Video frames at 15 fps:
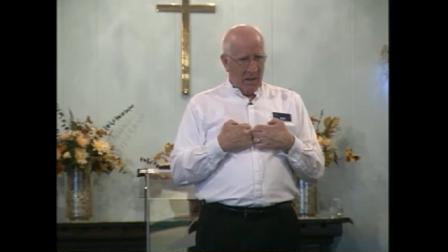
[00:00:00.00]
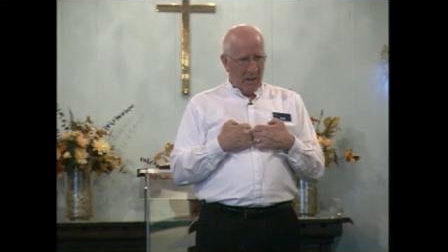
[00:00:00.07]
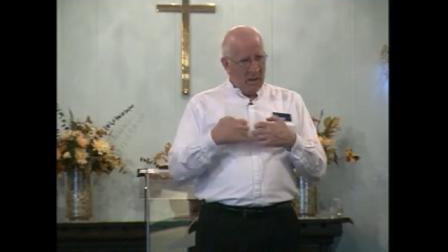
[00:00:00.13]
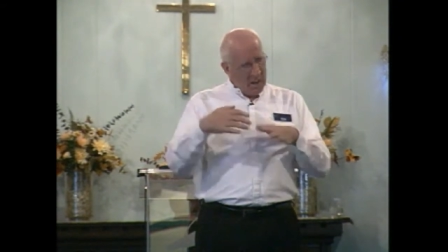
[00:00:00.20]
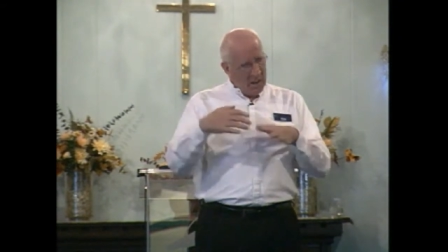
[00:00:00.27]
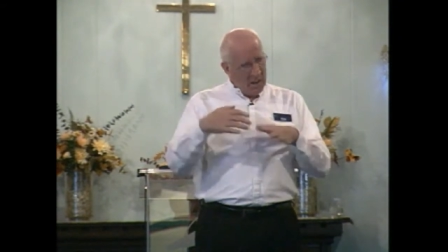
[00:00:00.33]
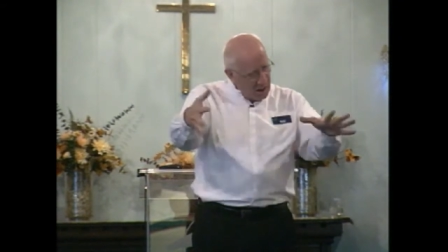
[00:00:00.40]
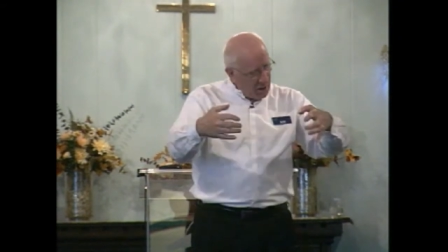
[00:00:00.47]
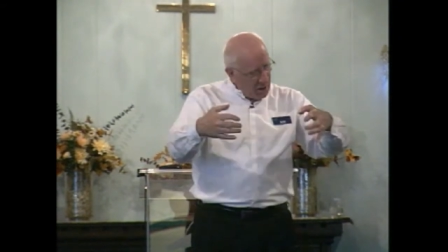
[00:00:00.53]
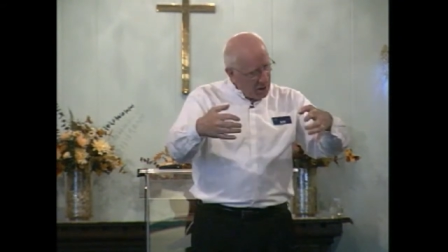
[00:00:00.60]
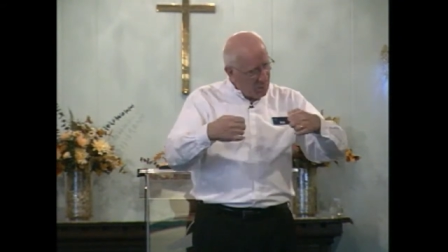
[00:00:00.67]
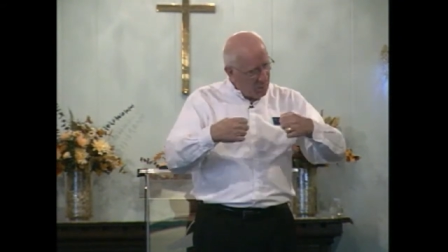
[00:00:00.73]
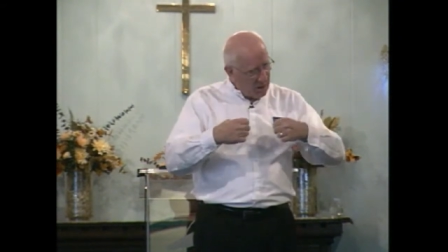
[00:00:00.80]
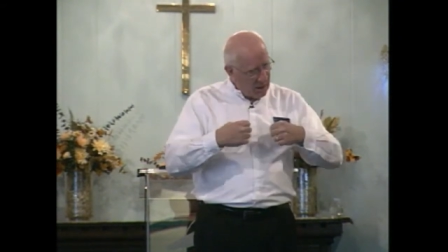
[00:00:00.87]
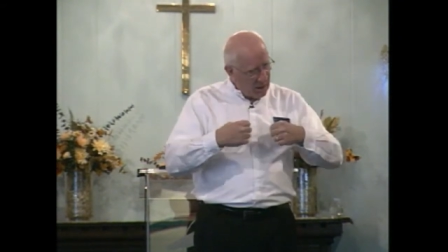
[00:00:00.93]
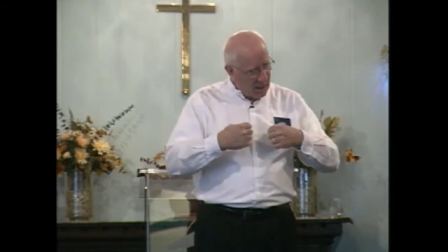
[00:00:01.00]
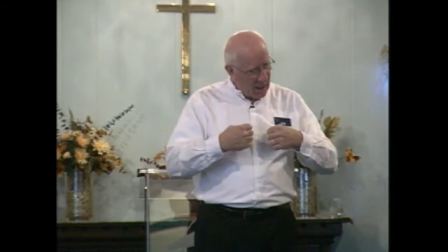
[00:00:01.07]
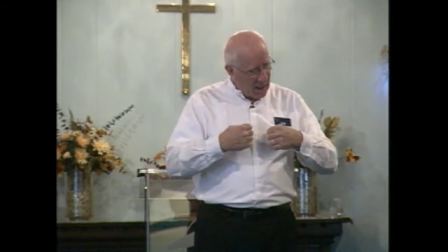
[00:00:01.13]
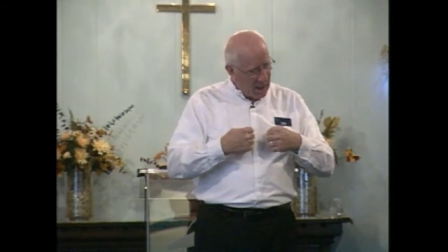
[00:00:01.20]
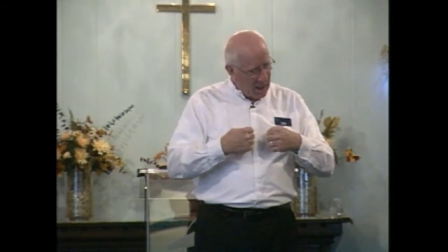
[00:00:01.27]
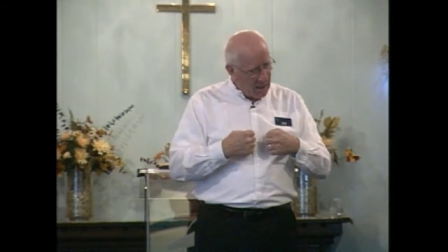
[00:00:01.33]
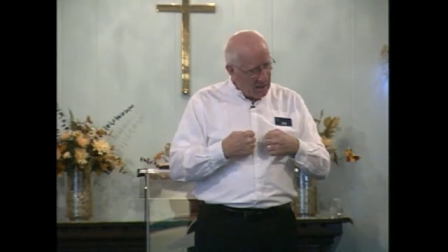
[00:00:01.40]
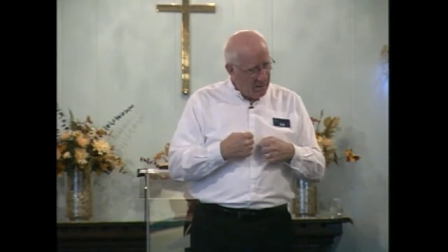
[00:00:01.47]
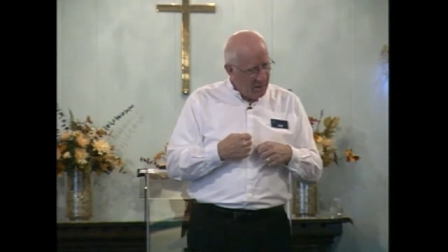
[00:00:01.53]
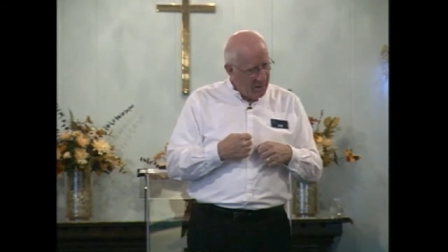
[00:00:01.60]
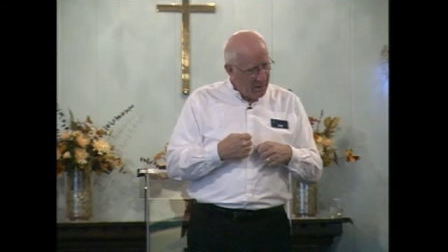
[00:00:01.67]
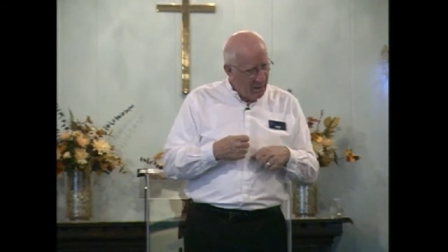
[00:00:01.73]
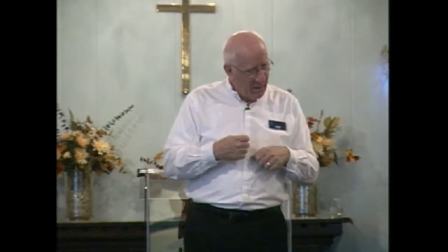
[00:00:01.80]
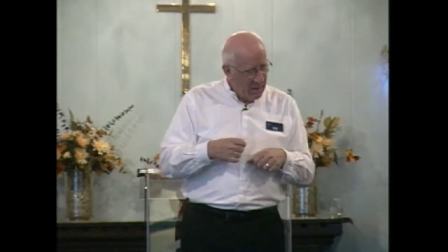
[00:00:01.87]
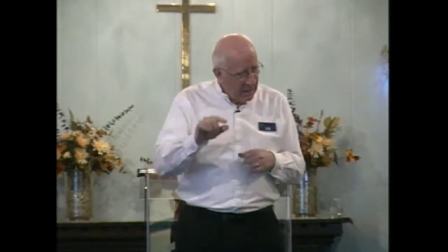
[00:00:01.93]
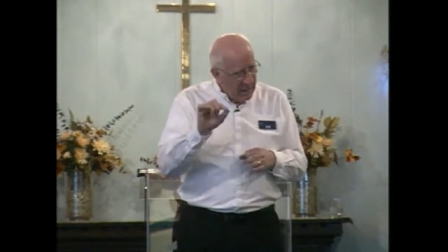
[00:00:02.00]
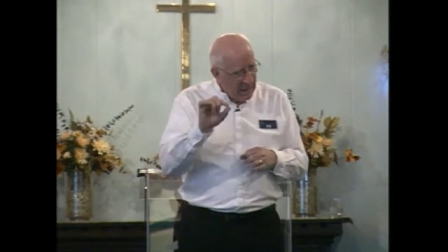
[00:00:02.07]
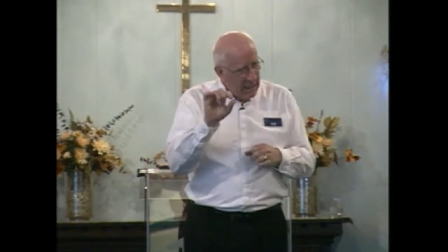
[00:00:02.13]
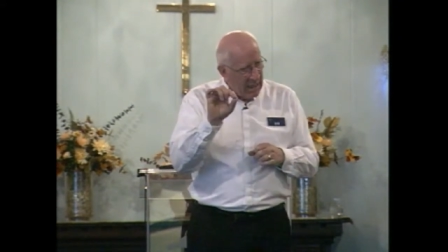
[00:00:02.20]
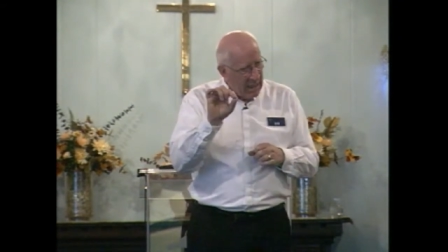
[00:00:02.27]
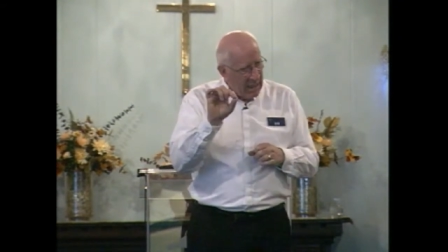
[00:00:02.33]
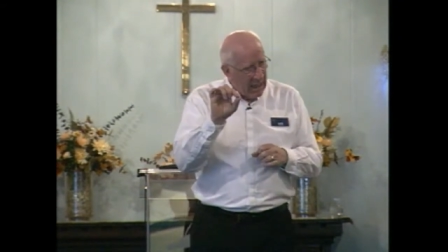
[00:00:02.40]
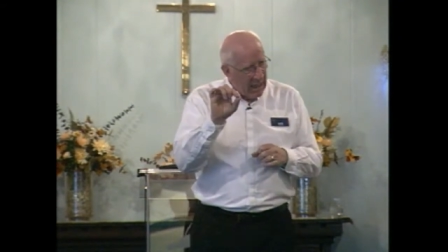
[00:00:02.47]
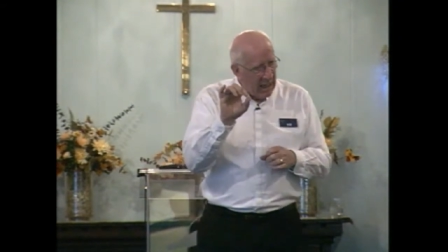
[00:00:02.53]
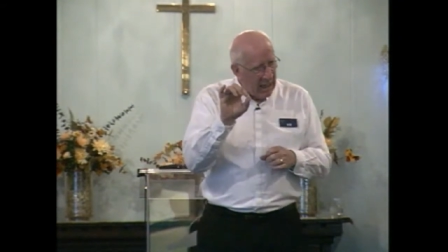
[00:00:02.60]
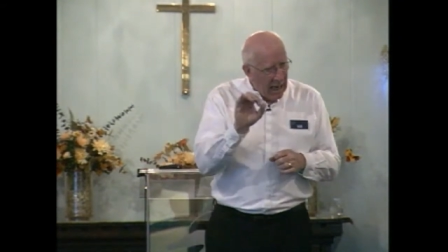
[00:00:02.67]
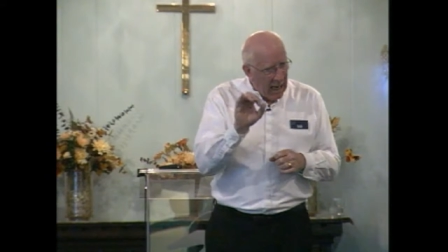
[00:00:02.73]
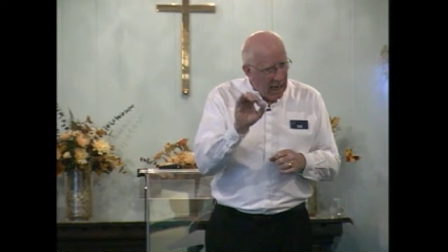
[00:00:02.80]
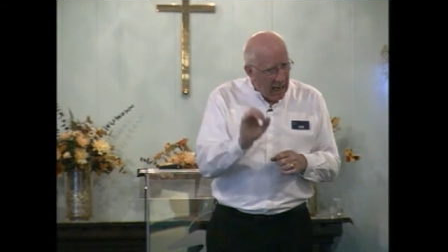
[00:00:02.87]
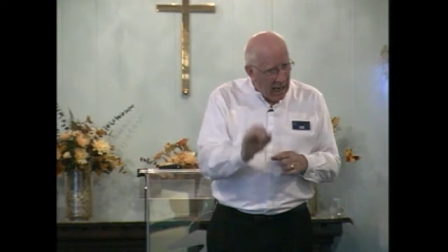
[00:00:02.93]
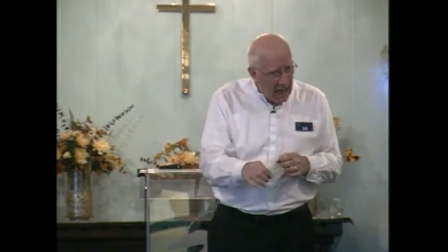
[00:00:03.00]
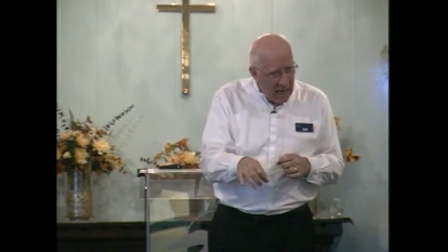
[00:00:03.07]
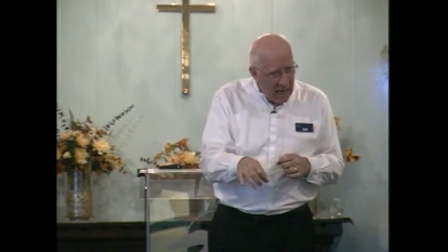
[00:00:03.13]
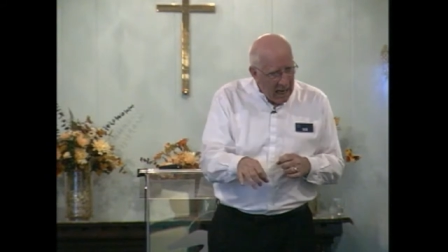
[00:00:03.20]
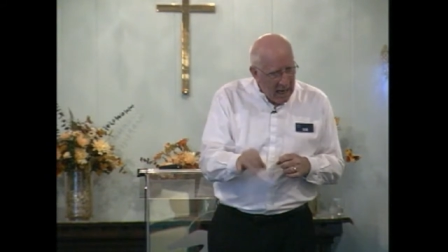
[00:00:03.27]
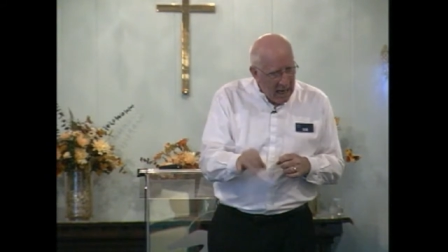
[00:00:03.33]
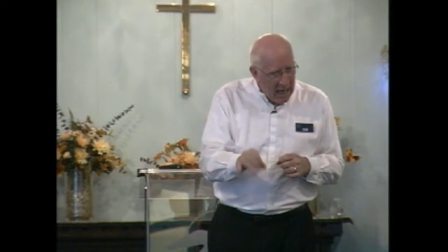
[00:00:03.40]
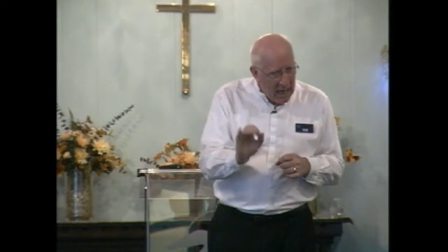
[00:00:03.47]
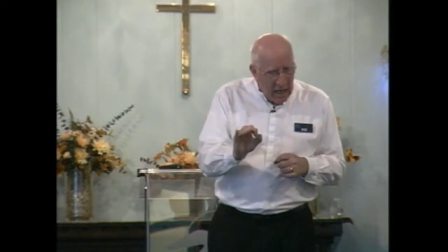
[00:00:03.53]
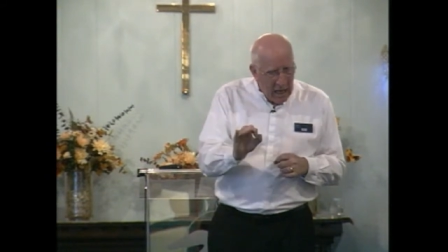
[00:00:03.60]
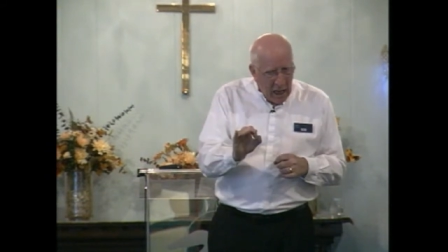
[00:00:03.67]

Let's get in touch with that. I